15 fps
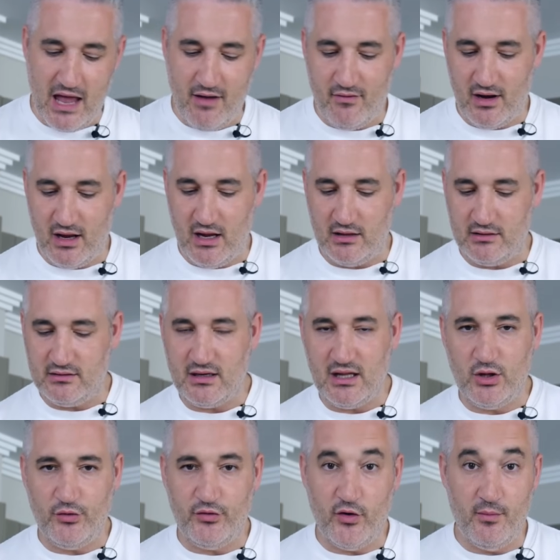every
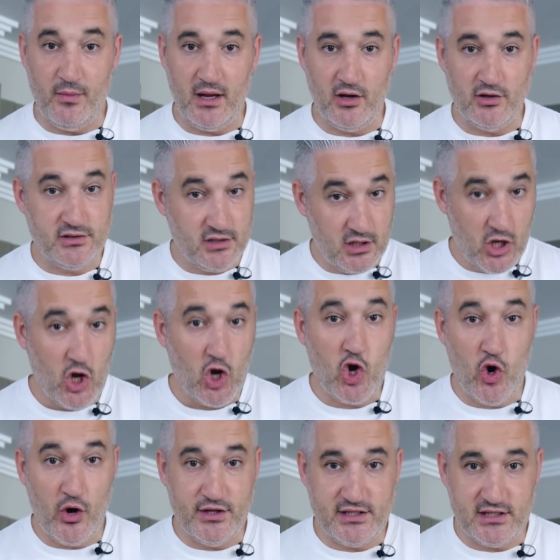3 to 4 minutes,
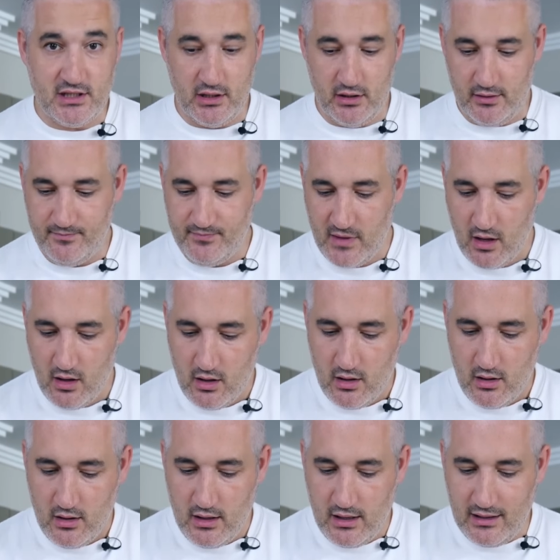go and stir.
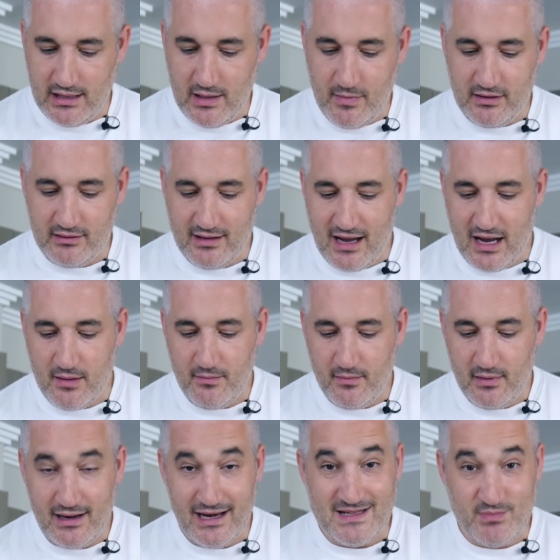In the meantime,
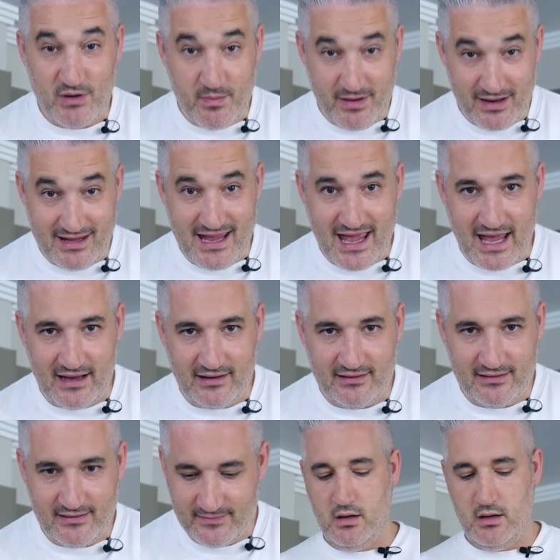let's prepare the
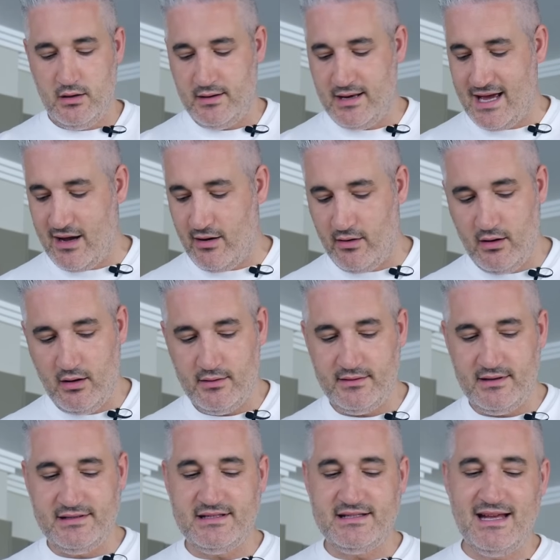eggs. Now,
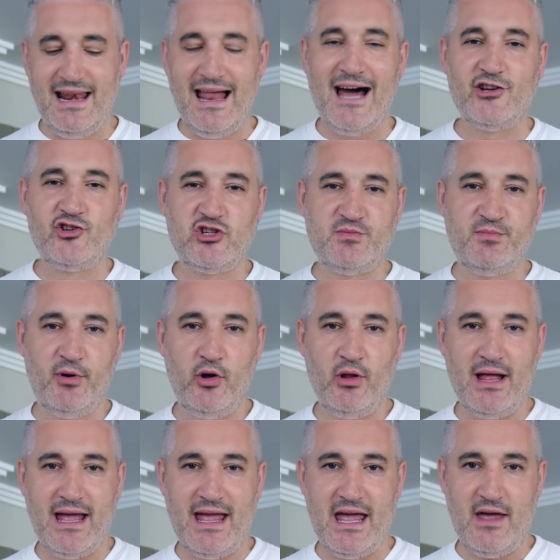this is the largest
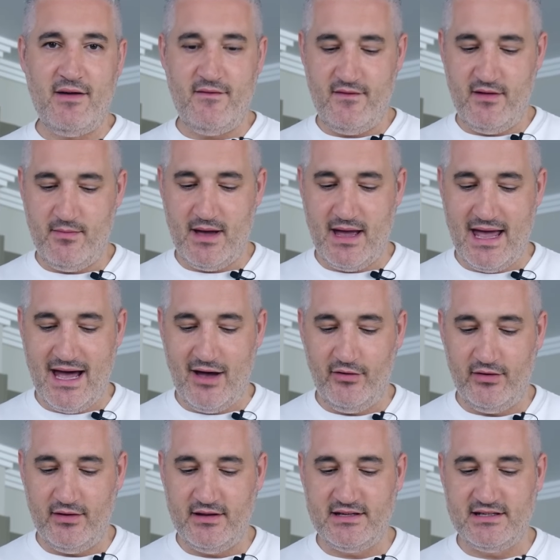bowl I have in my
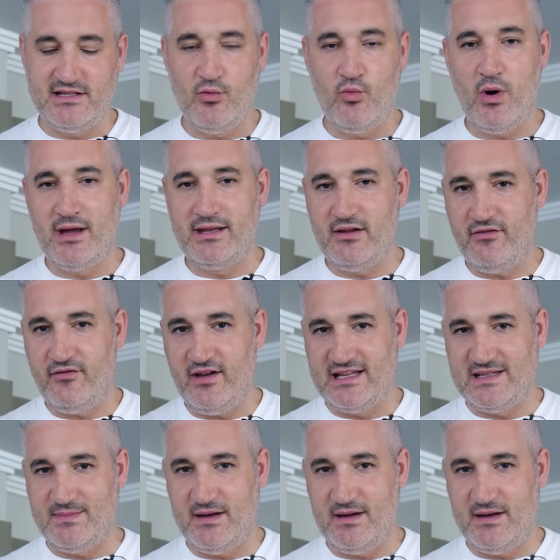house, and this is the one that fits